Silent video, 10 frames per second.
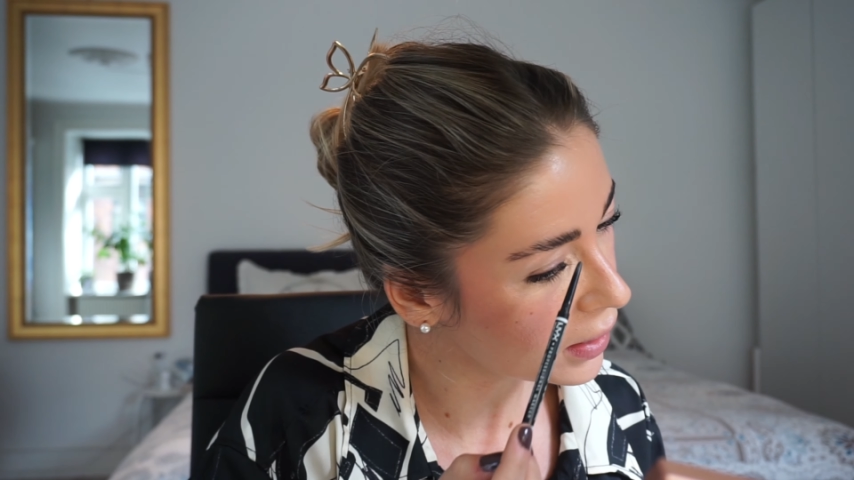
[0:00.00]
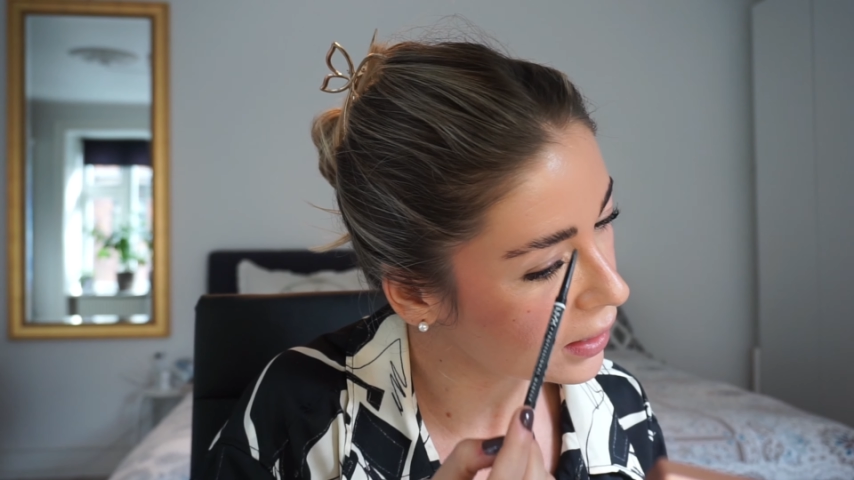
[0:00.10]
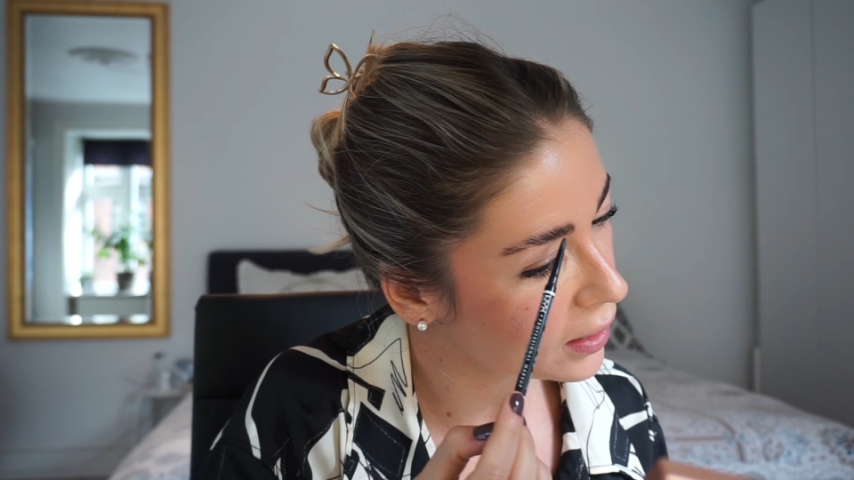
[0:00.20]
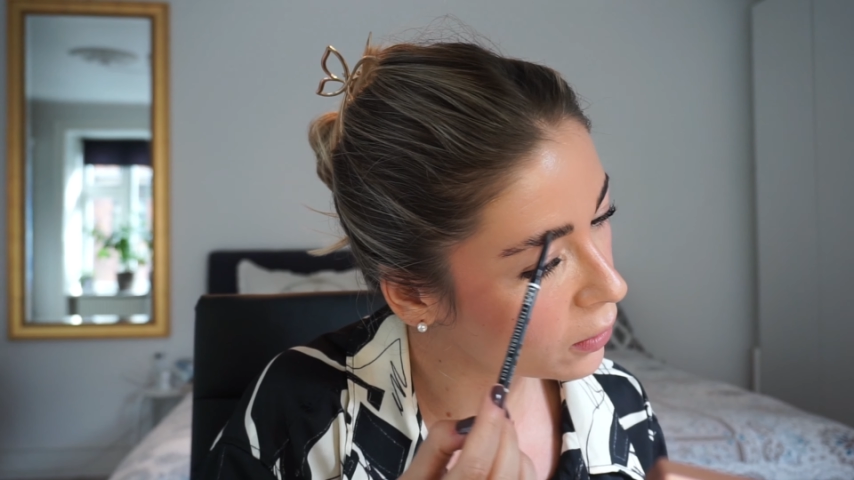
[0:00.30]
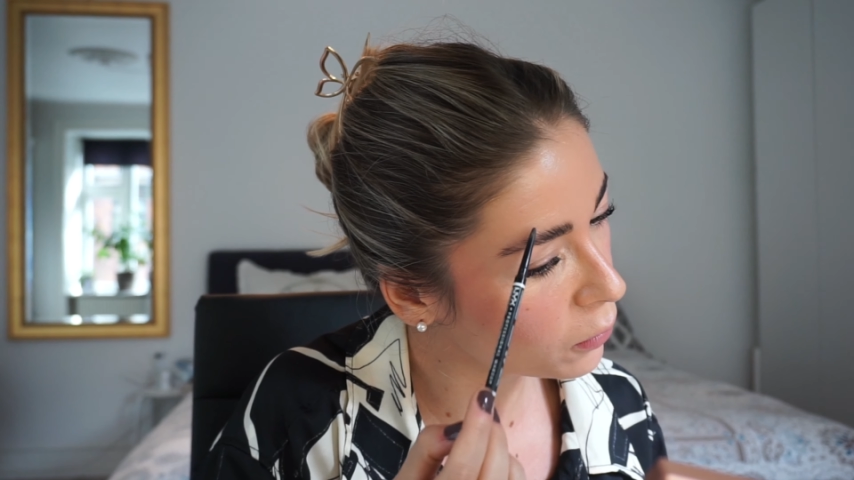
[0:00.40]

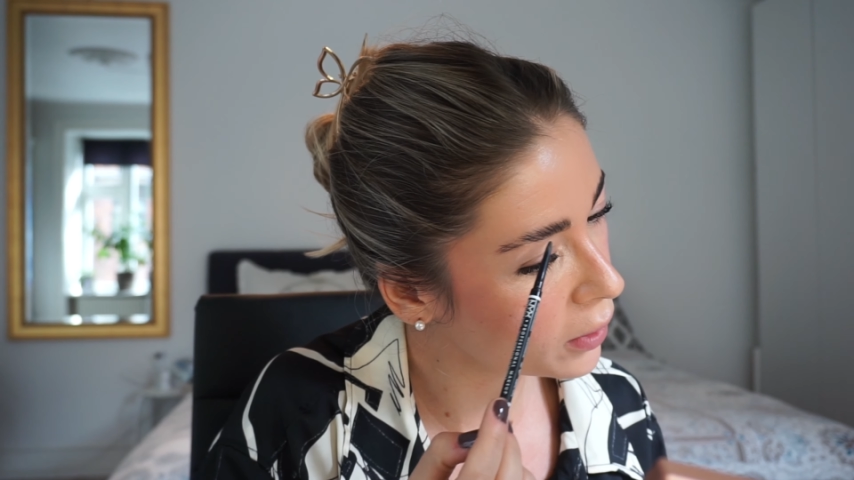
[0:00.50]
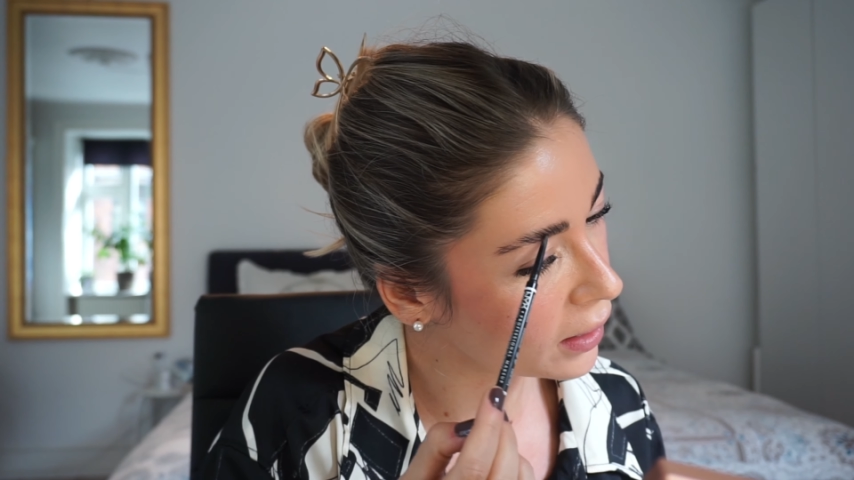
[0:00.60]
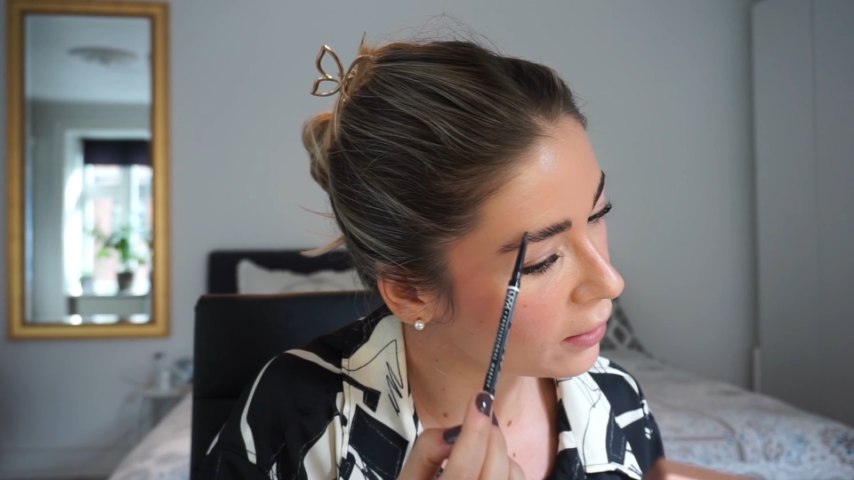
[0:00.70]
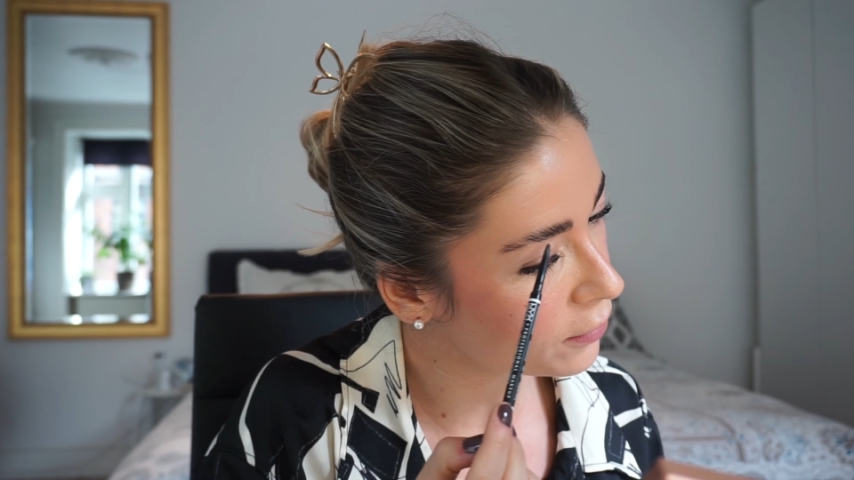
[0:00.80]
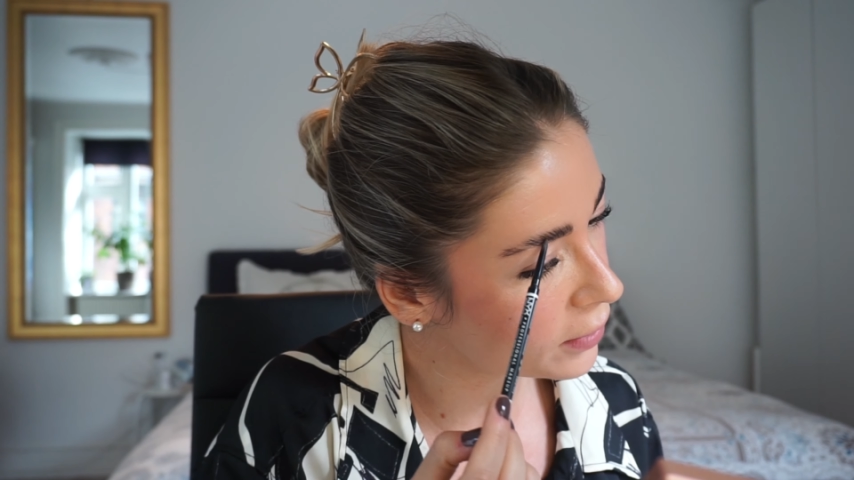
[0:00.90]
in where
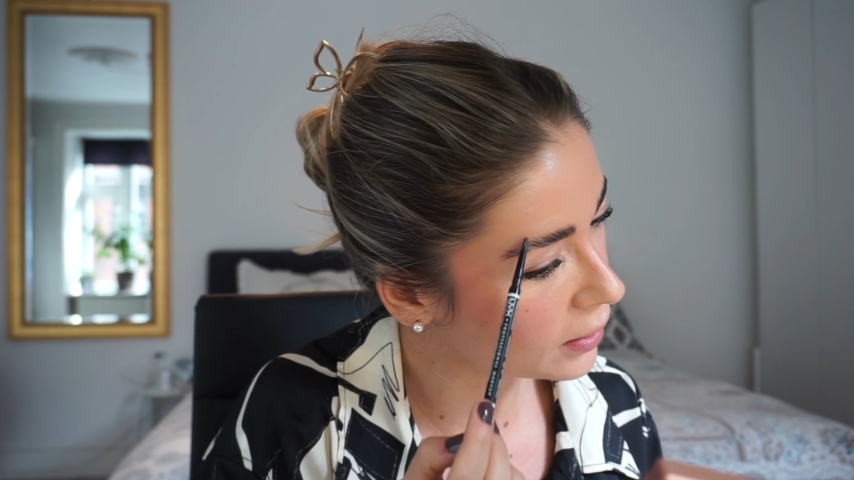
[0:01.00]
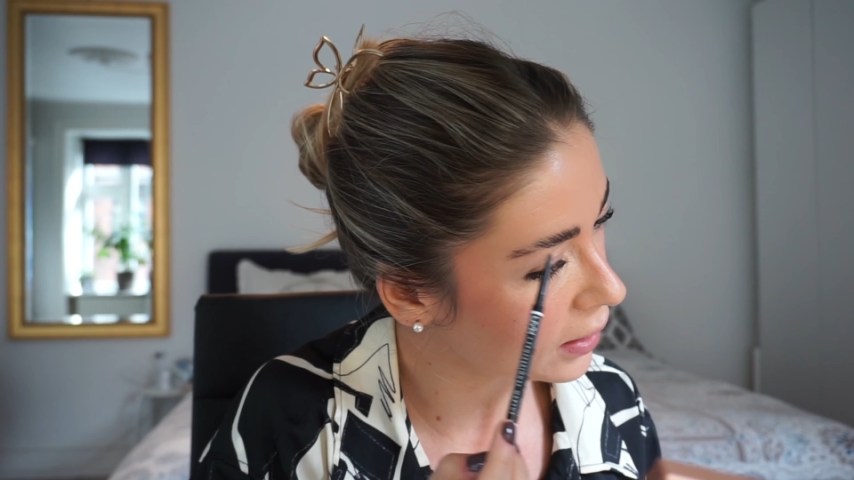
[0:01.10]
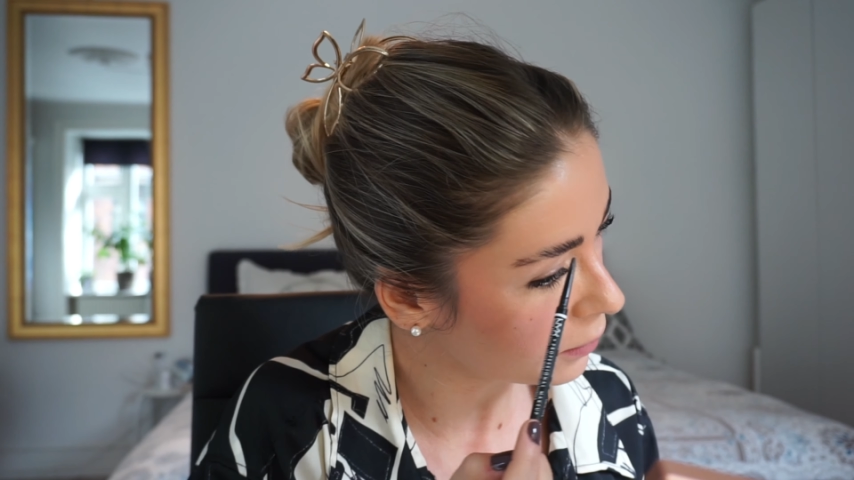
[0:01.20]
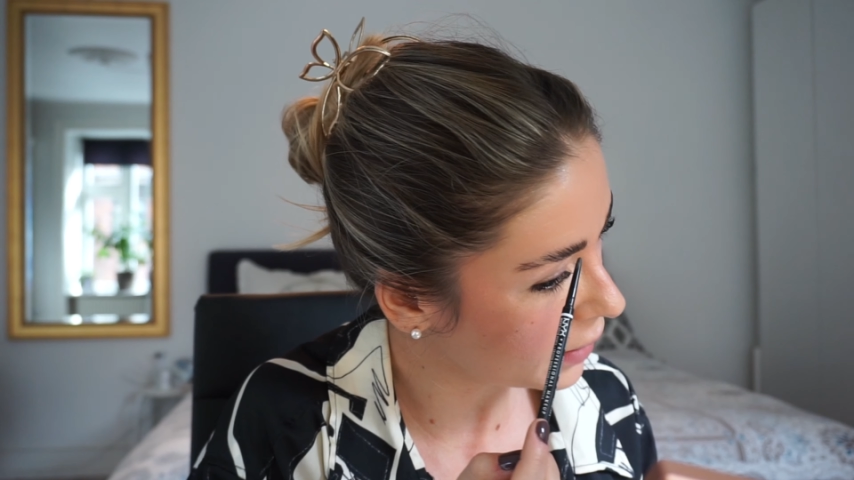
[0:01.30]
I feel like